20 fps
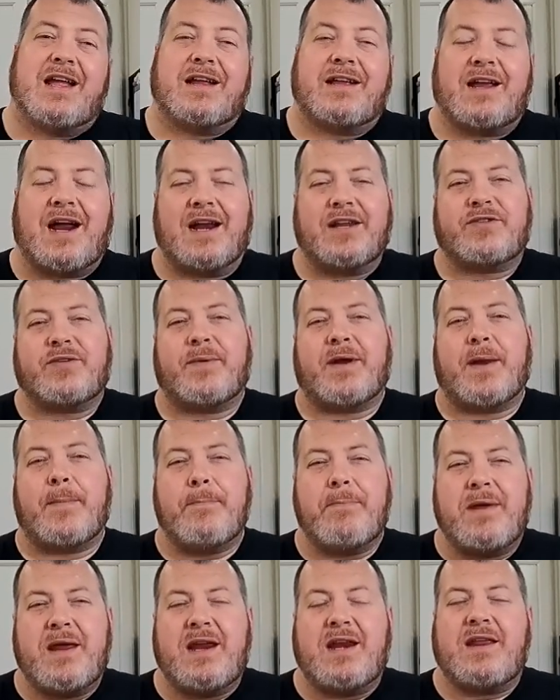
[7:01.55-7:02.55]
Got it to about a
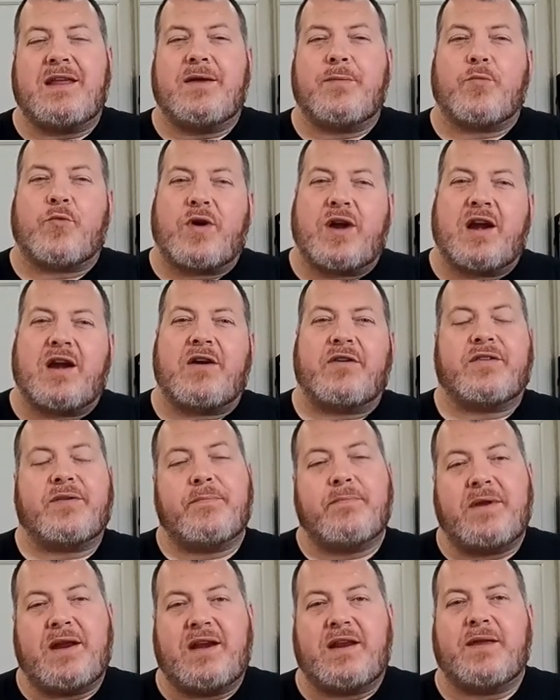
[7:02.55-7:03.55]
medium rare to
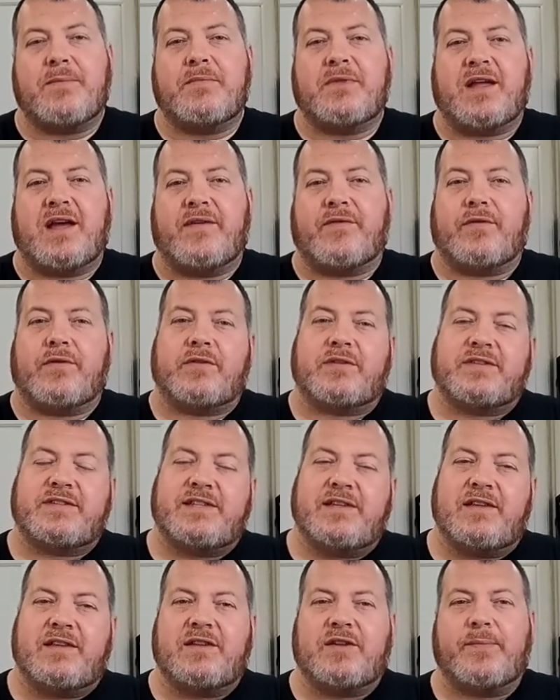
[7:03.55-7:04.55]
medium level,
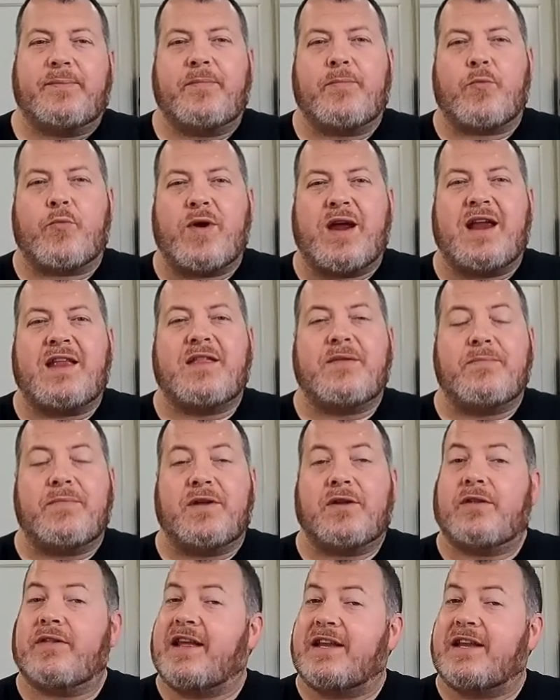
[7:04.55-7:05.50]
still a little red in the middle.